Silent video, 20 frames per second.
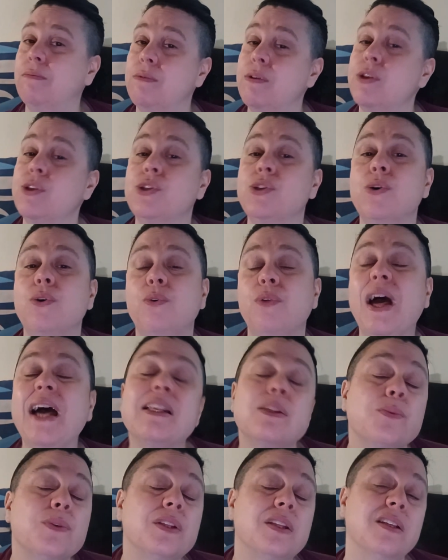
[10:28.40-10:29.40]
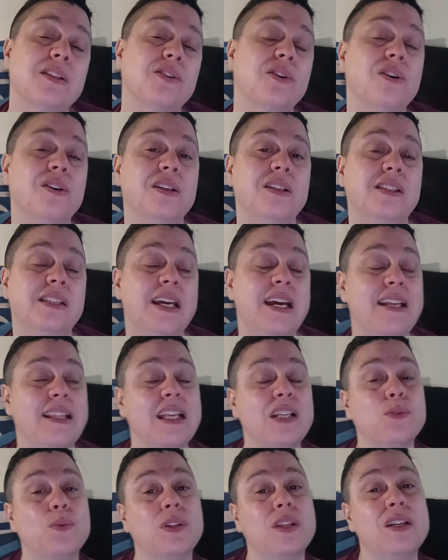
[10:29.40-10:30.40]
So that's what this card is saying.
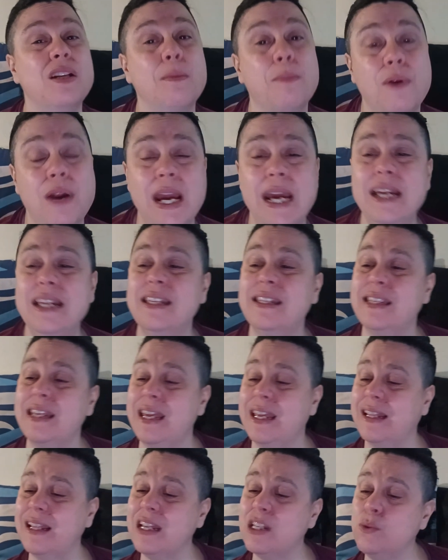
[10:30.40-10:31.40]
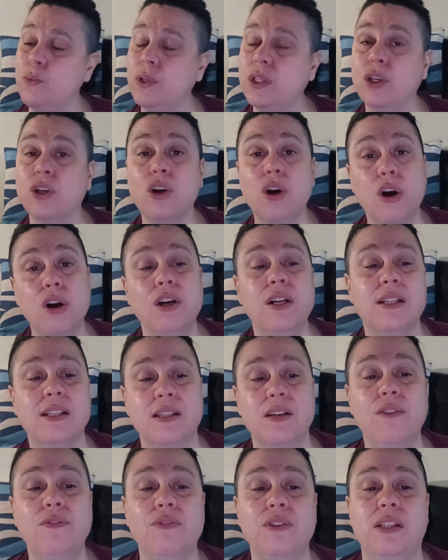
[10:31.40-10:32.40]
That's what the number 8 is saying. That's what the card
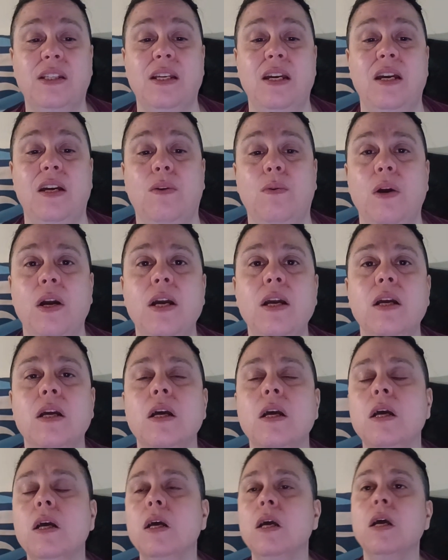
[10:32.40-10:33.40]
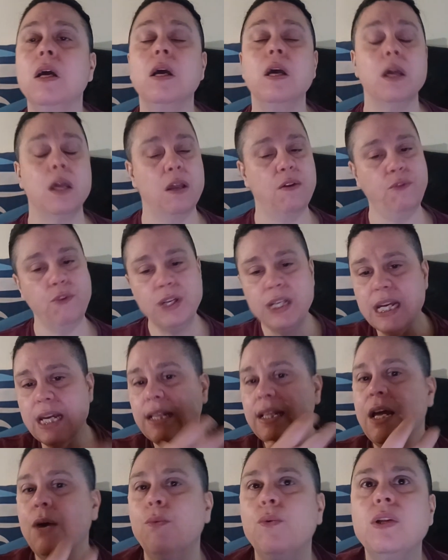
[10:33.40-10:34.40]
itself is saying, right? If we take
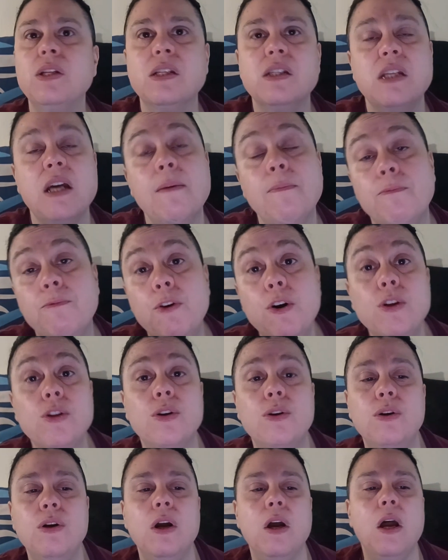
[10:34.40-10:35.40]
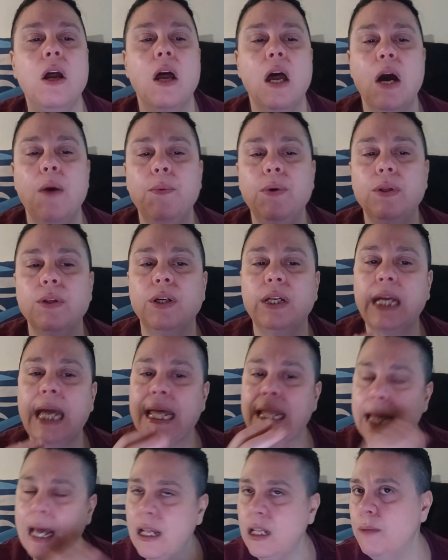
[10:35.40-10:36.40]
that one step further and we look
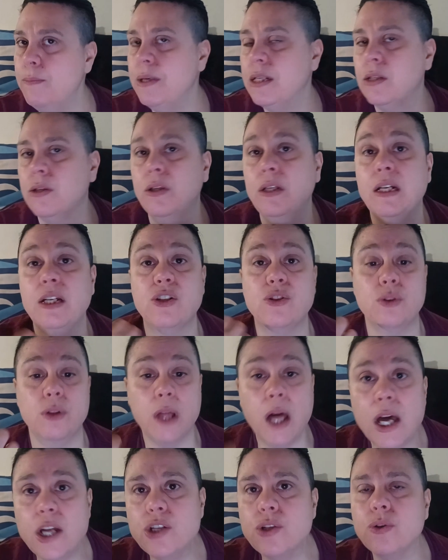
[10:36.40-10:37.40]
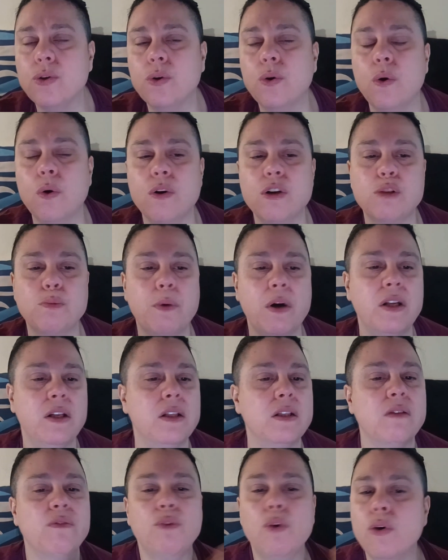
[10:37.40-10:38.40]
at elemental and astrological
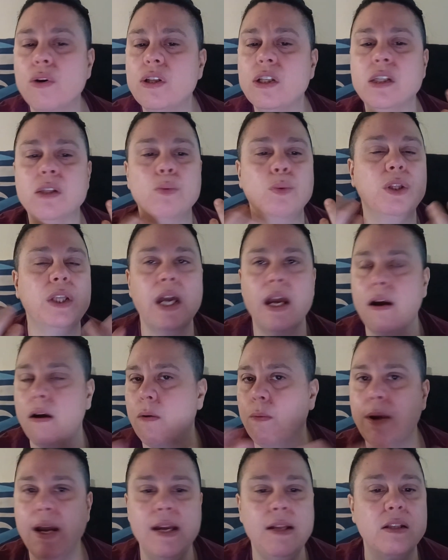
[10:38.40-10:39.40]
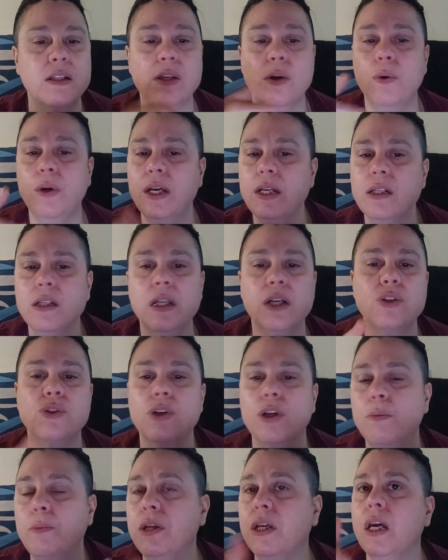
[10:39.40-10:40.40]
correspondence, of course it's with the air, right? So intellectual
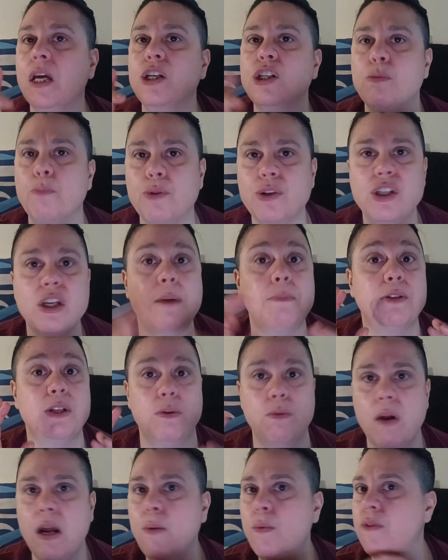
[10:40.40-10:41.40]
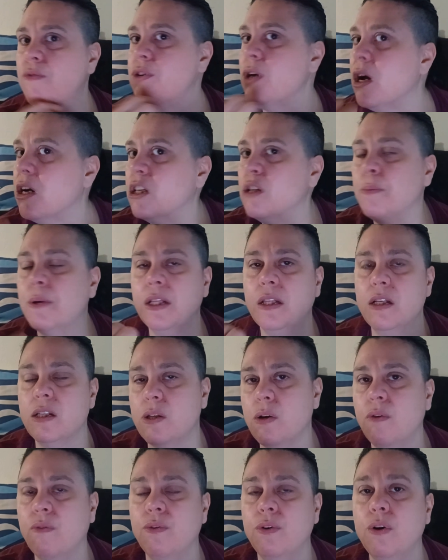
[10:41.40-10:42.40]
communication, perception, right? We've talked about this
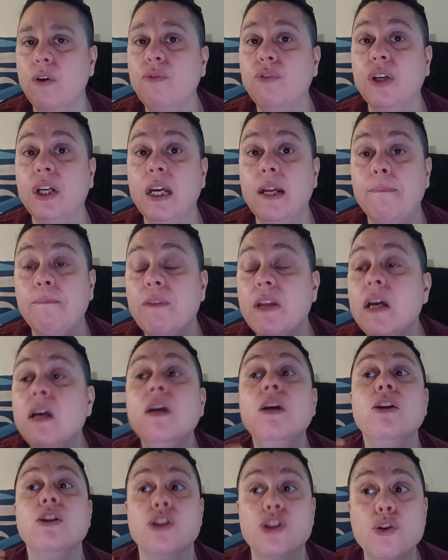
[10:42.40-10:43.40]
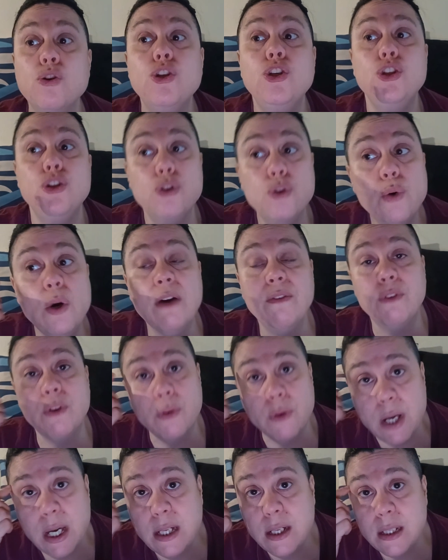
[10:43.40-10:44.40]
over and over again. So you have
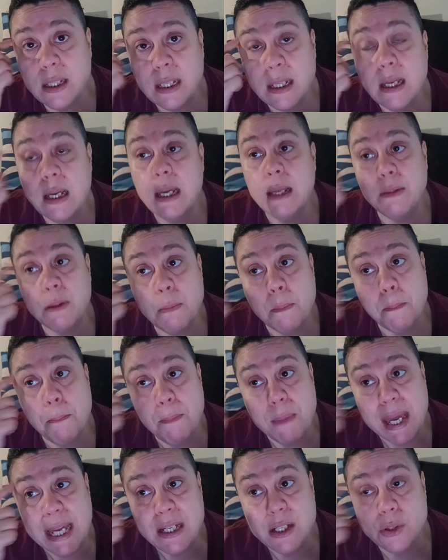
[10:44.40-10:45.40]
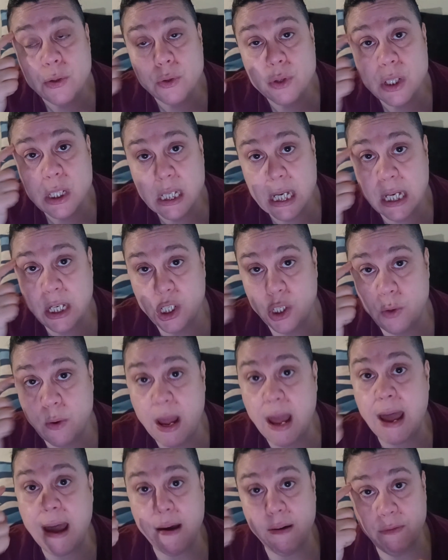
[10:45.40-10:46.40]
created, the mental state you
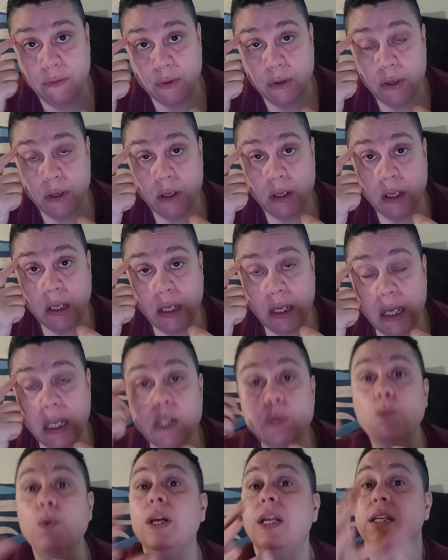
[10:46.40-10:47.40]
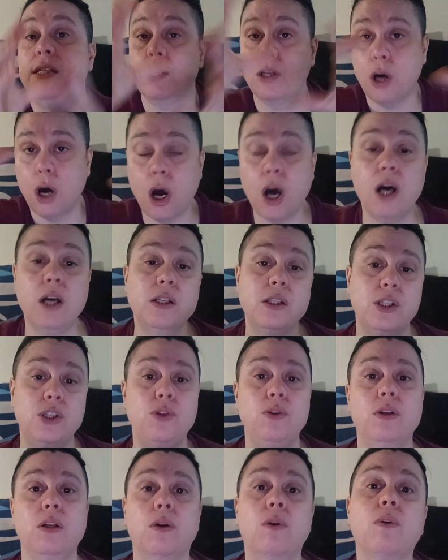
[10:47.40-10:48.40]
have is what has caused
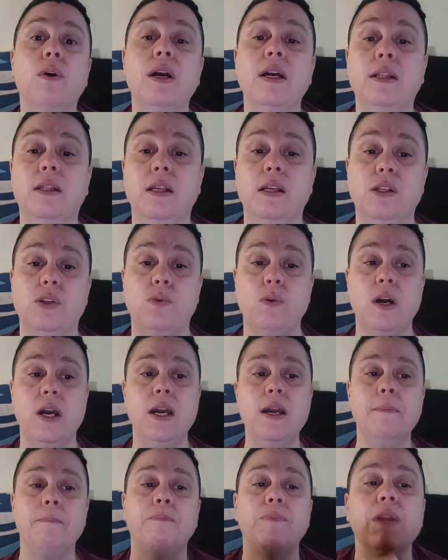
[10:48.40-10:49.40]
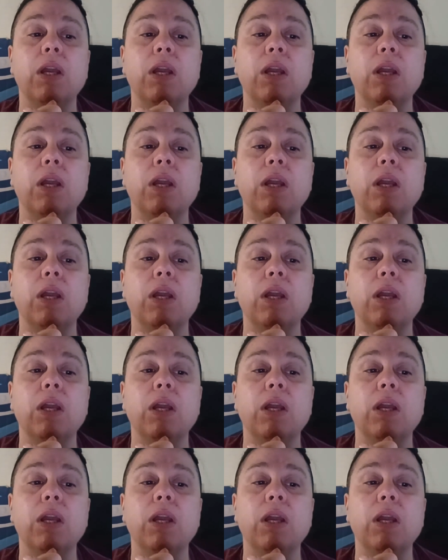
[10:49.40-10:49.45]
you to create this, right?